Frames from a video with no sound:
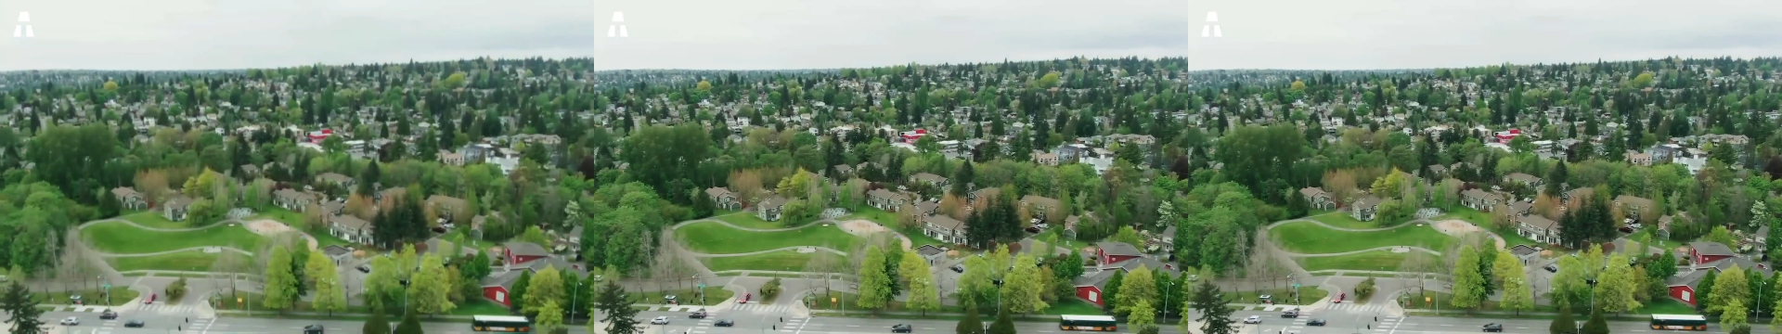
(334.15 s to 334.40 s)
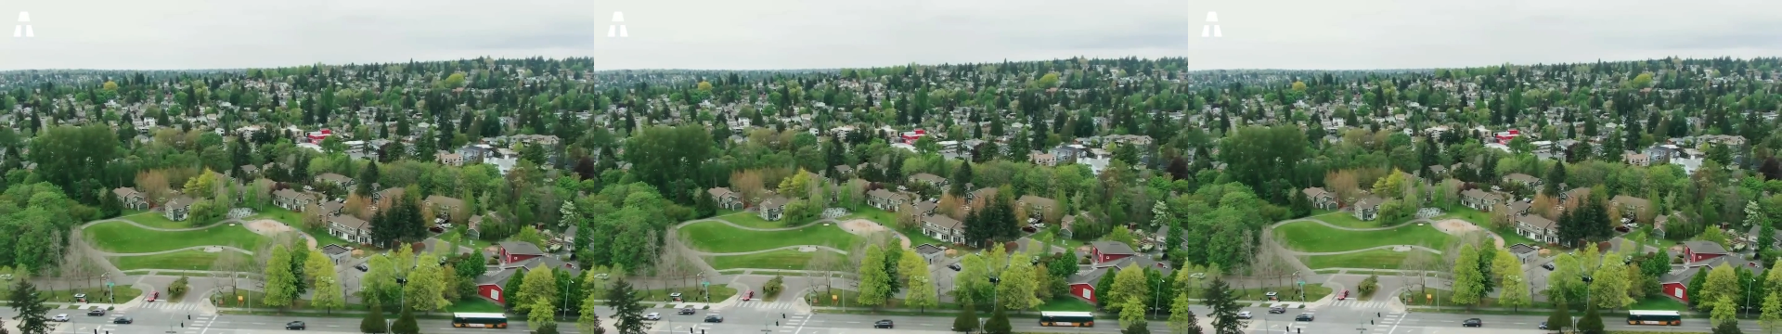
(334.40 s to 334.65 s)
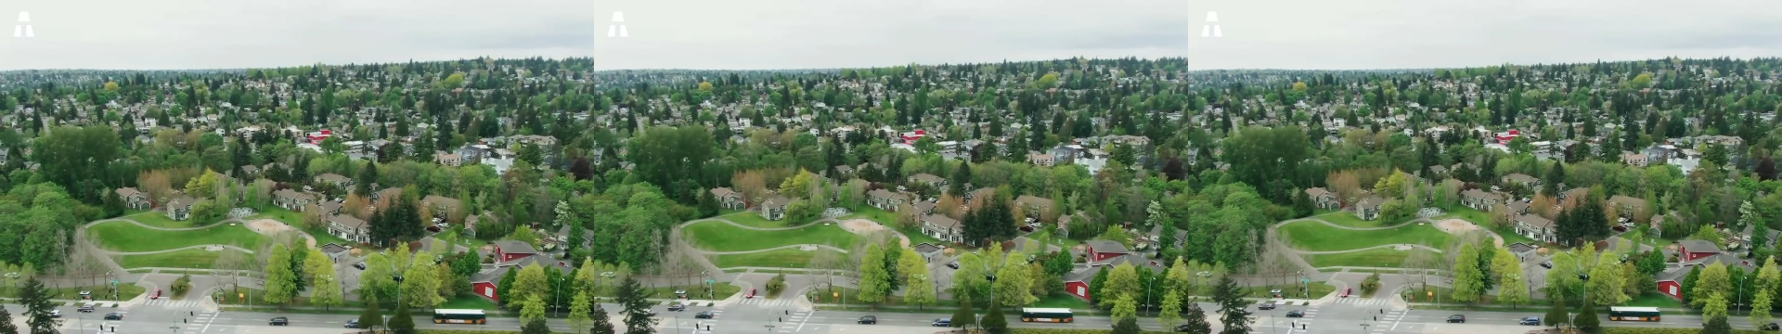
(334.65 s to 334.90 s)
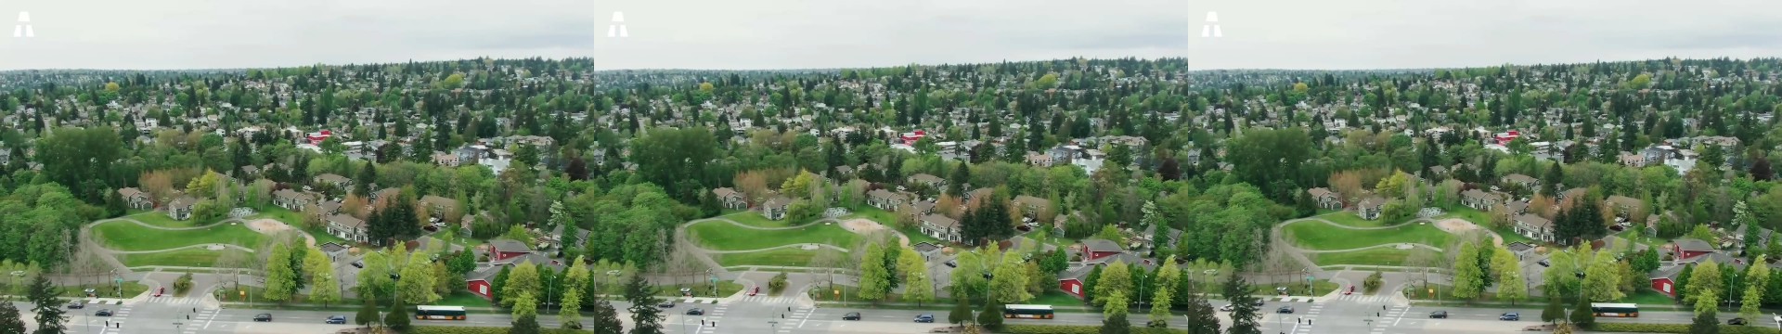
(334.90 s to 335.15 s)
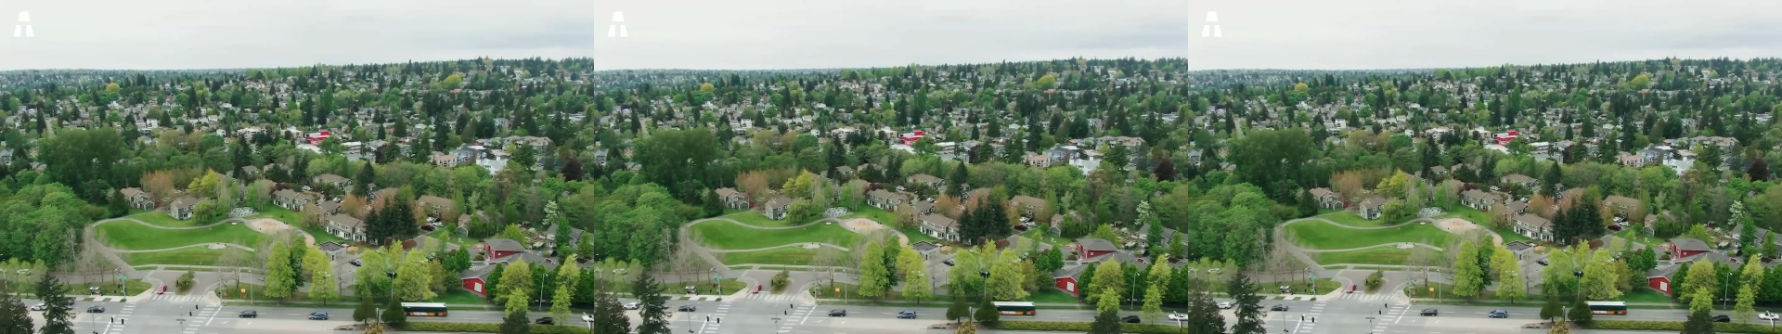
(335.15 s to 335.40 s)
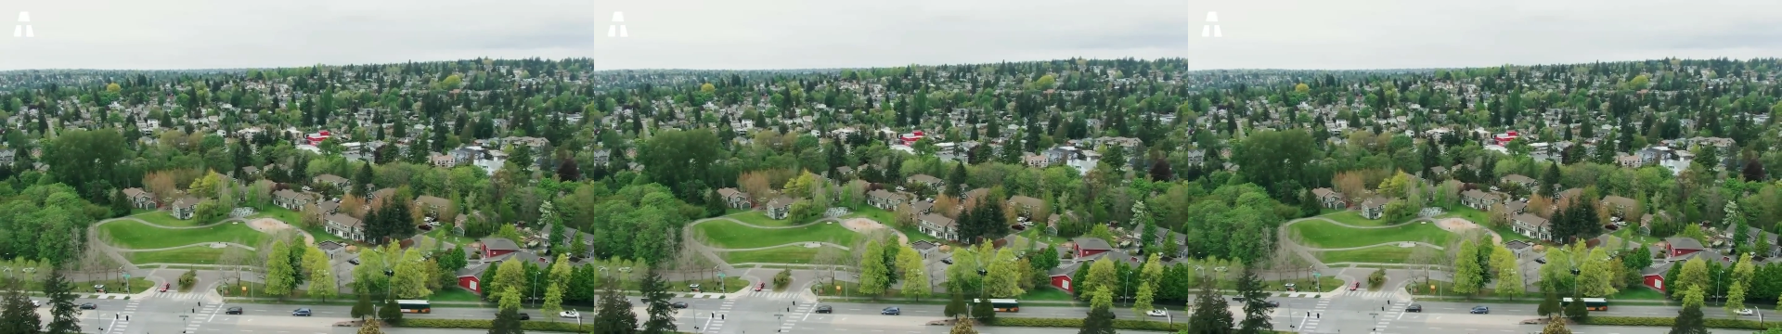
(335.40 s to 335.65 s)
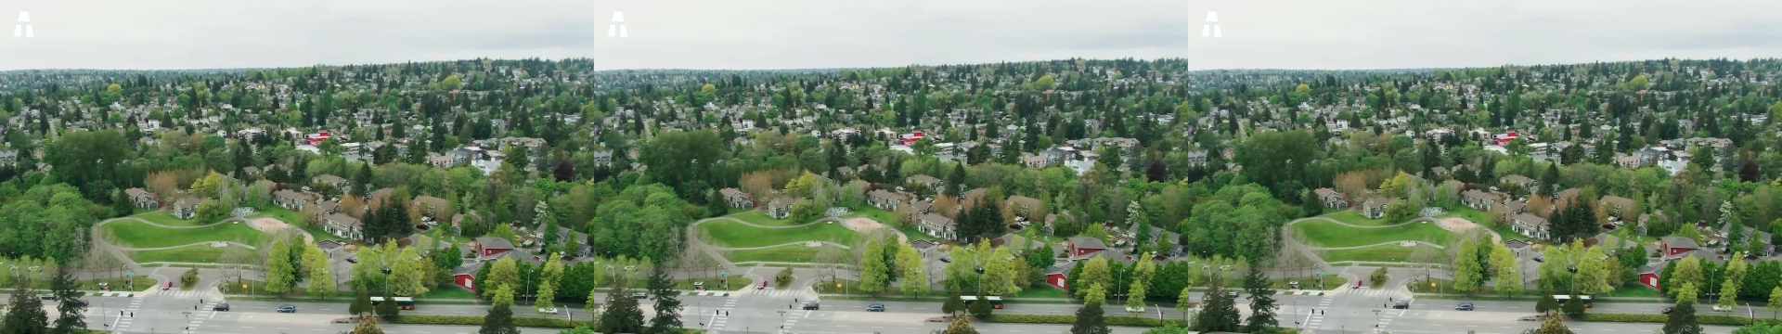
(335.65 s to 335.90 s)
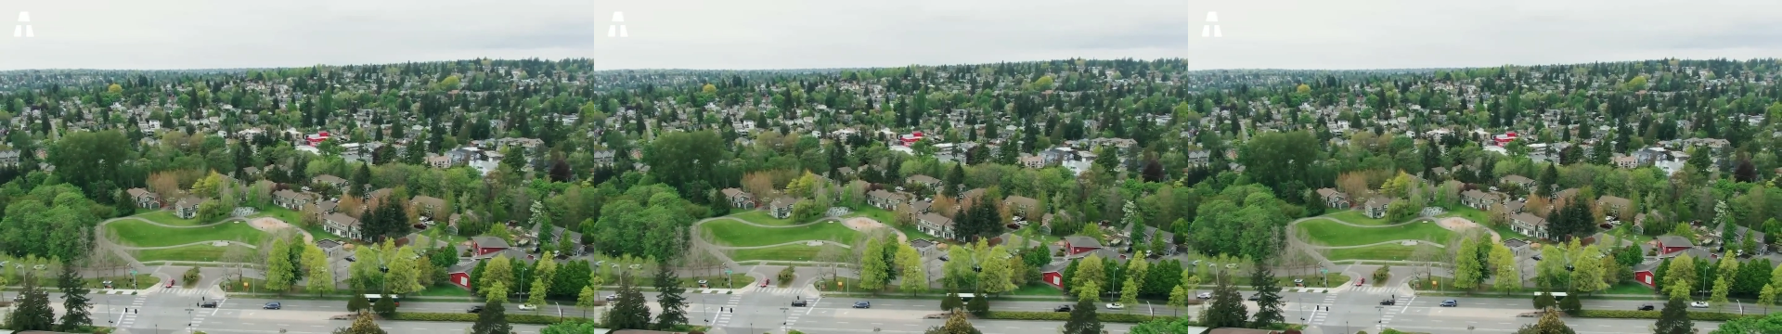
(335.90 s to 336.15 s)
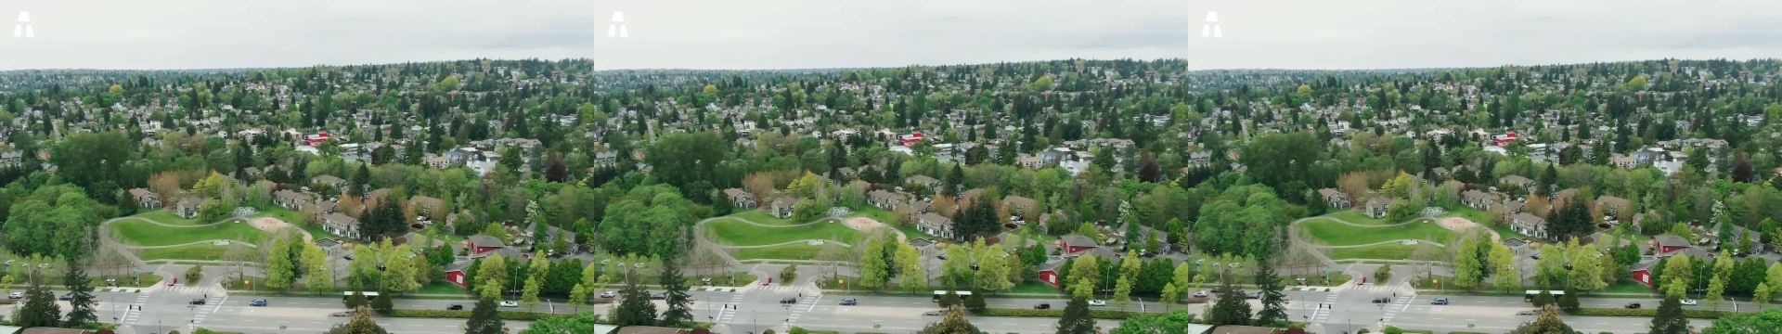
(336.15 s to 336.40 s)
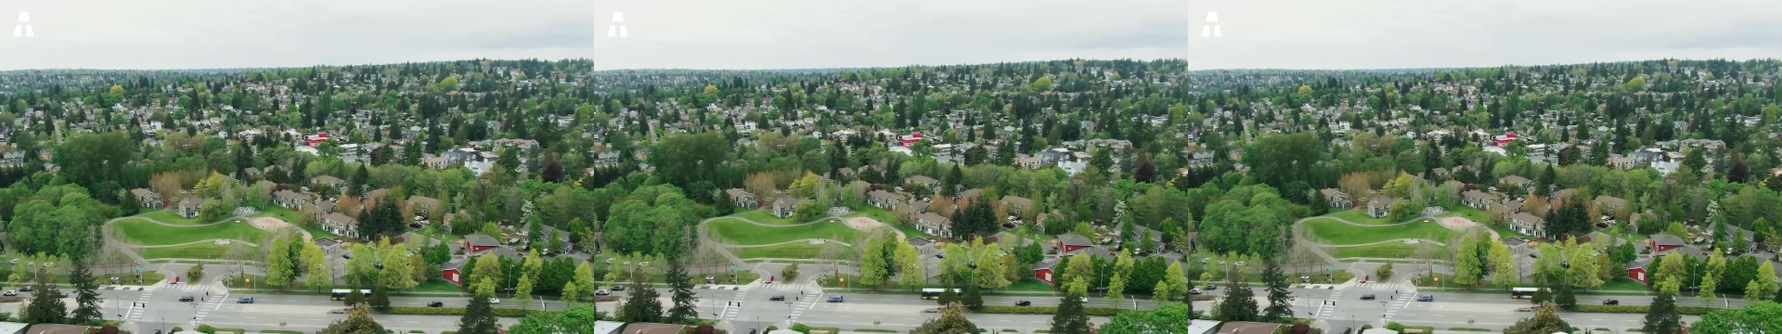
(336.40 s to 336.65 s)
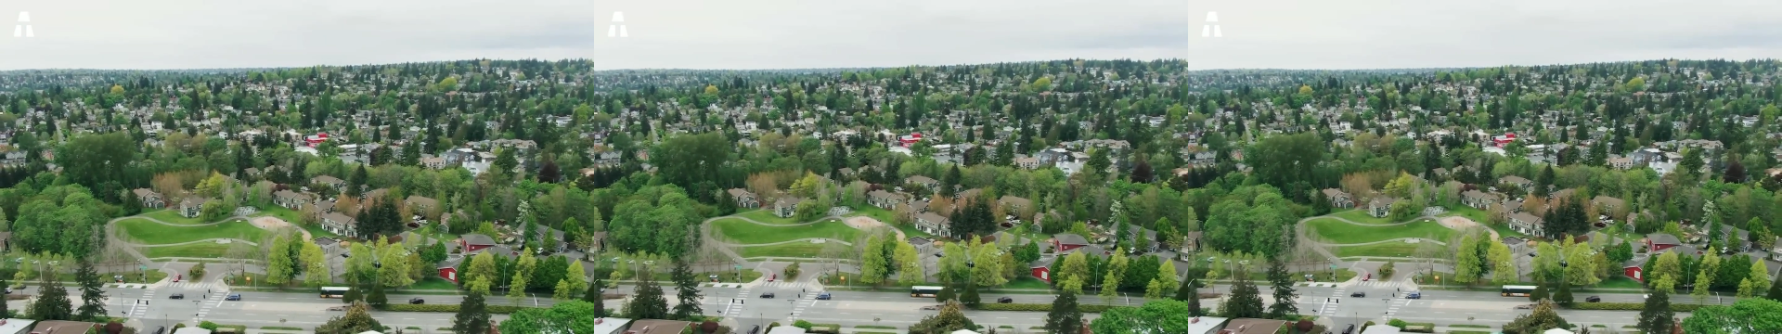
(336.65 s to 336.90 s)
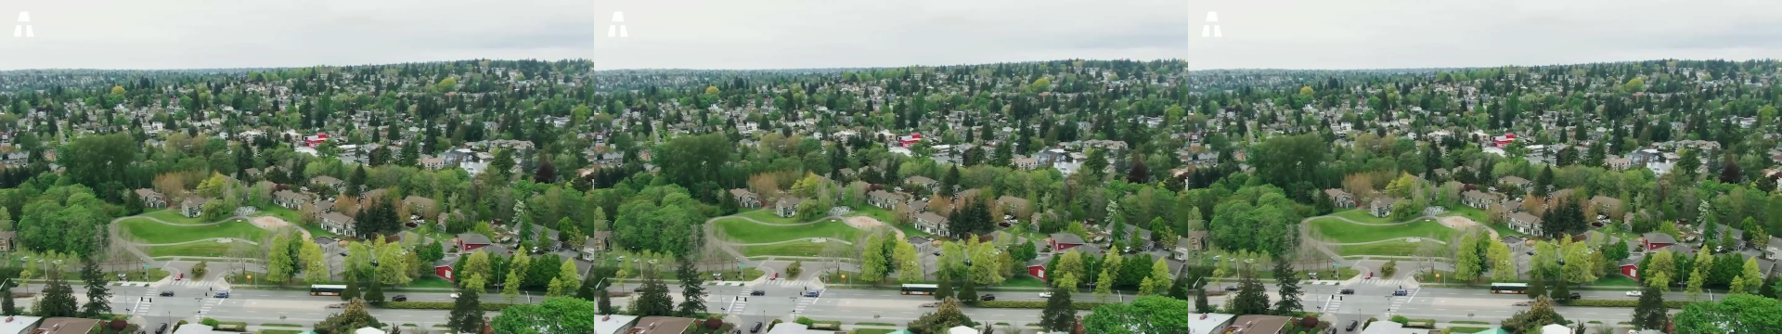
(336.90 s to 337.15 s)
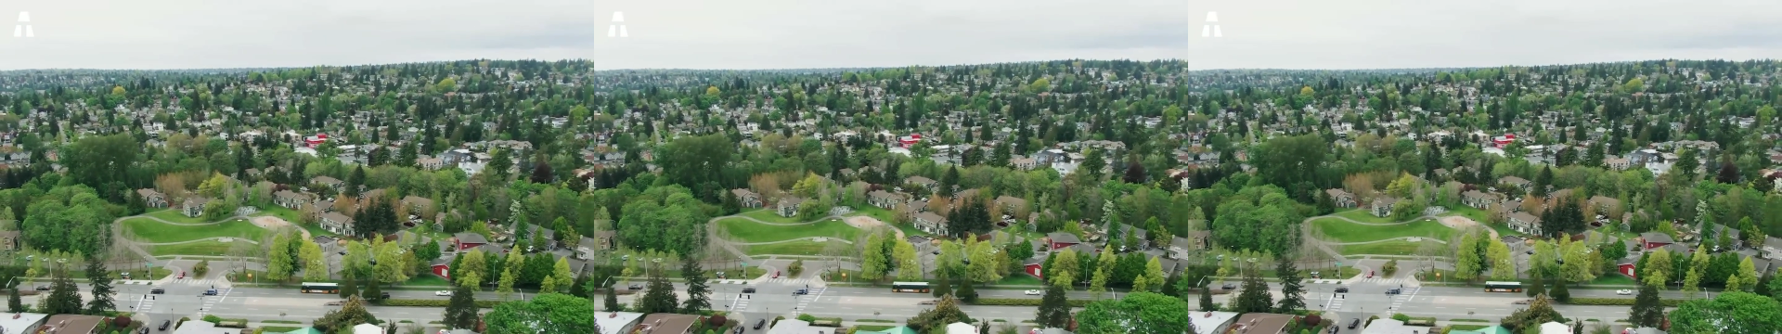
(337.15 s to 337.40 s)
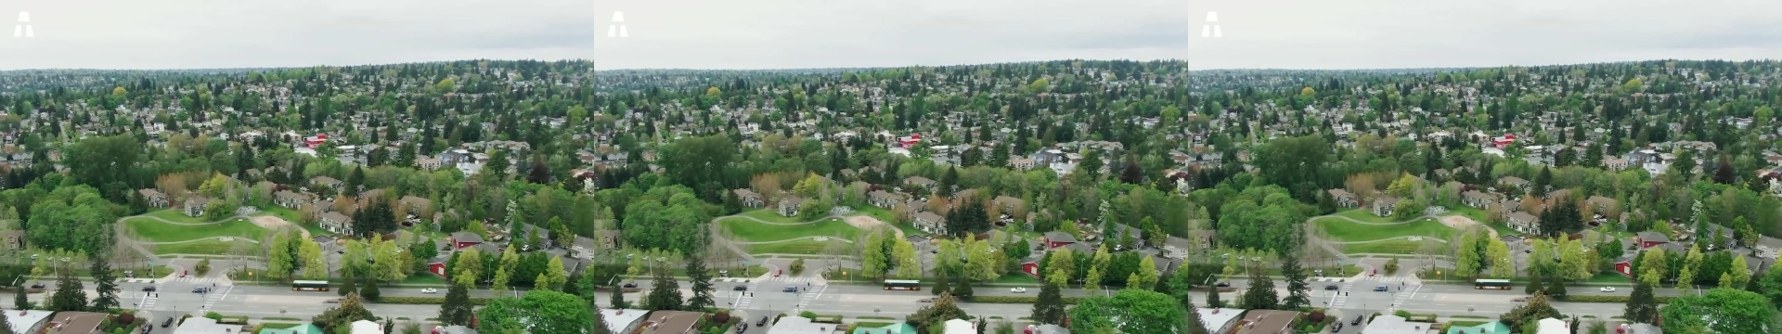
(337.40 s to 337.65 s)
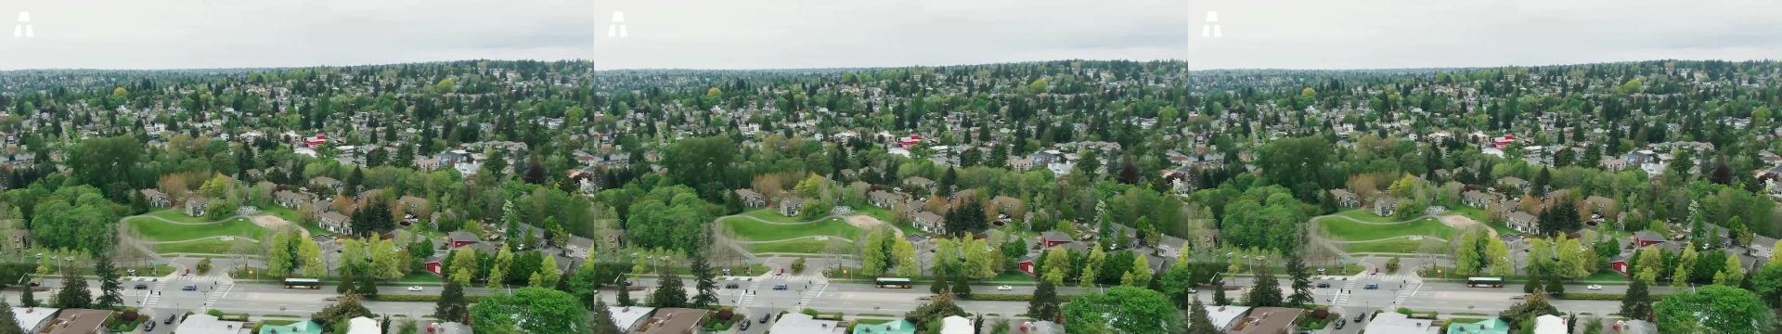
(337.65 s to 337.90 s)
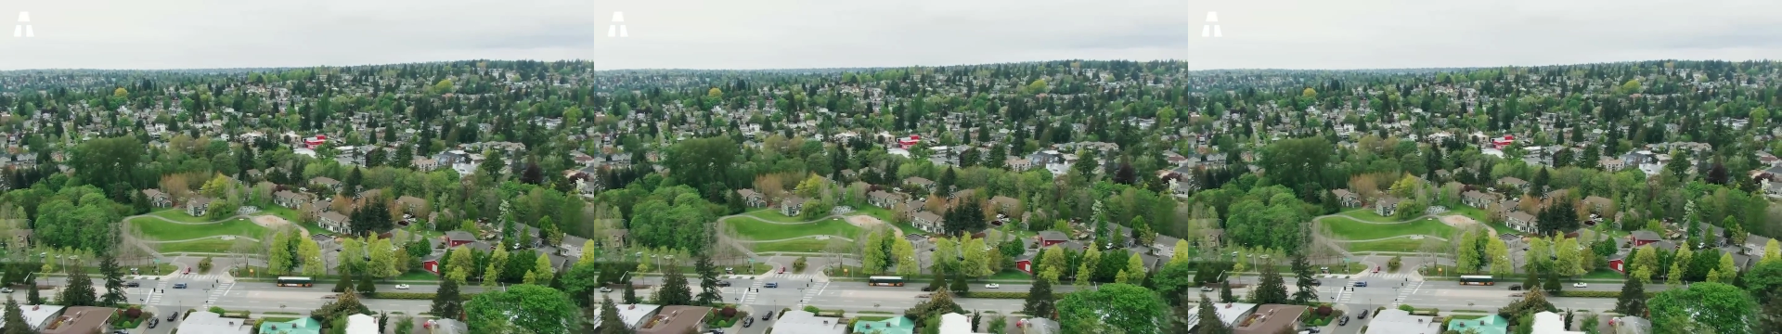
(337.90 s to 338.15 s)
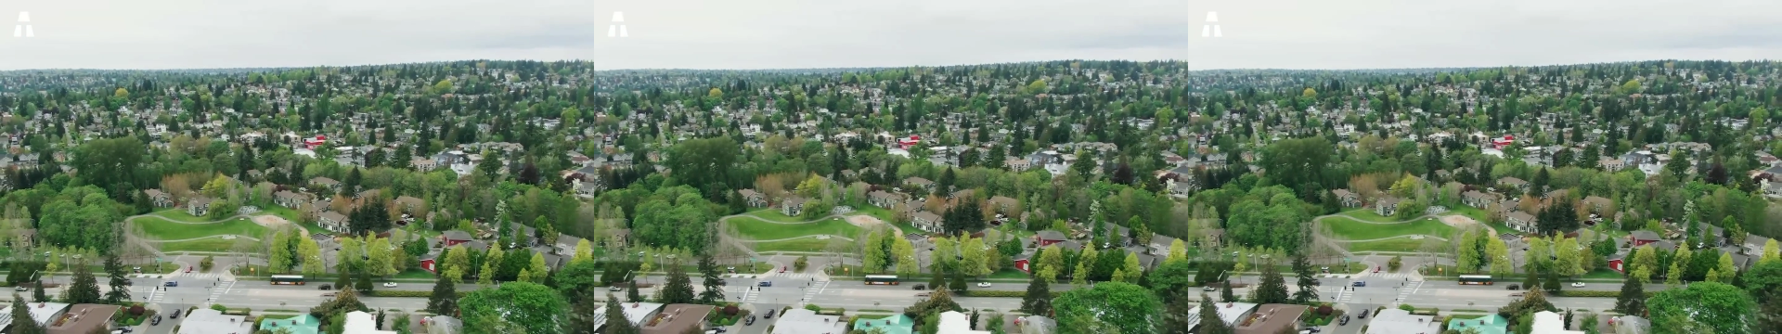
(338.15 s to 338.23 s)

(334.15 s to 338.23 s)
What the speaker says: [unreadable: no face in view]